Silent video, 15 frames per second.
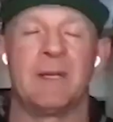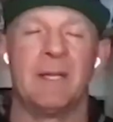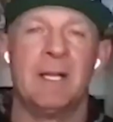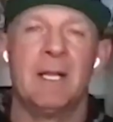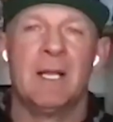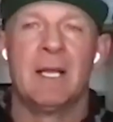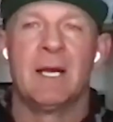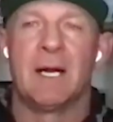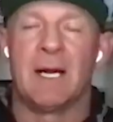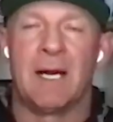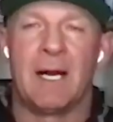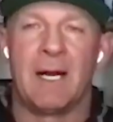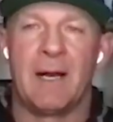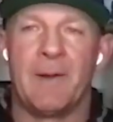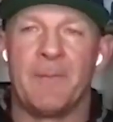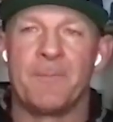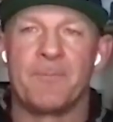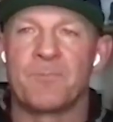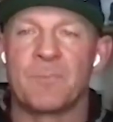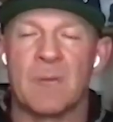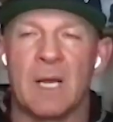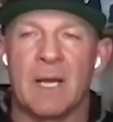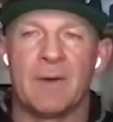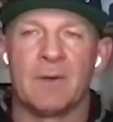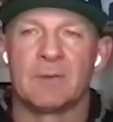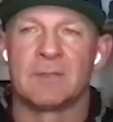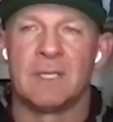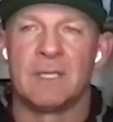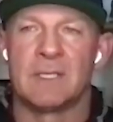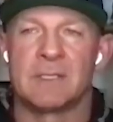and I
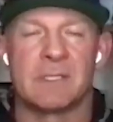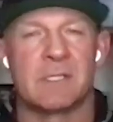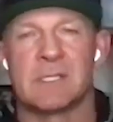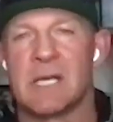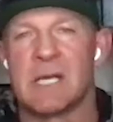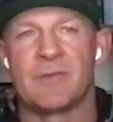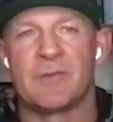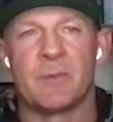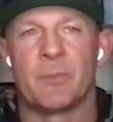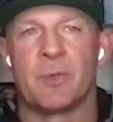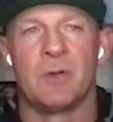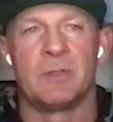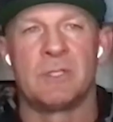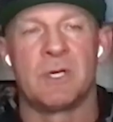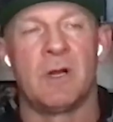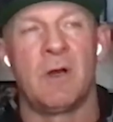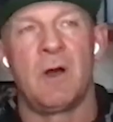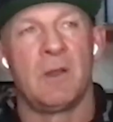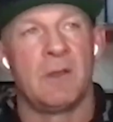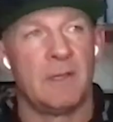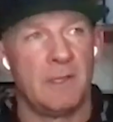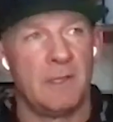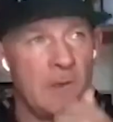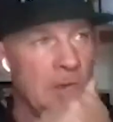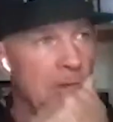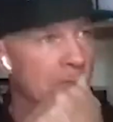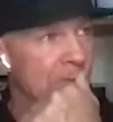don't think it's a soft approach at all. And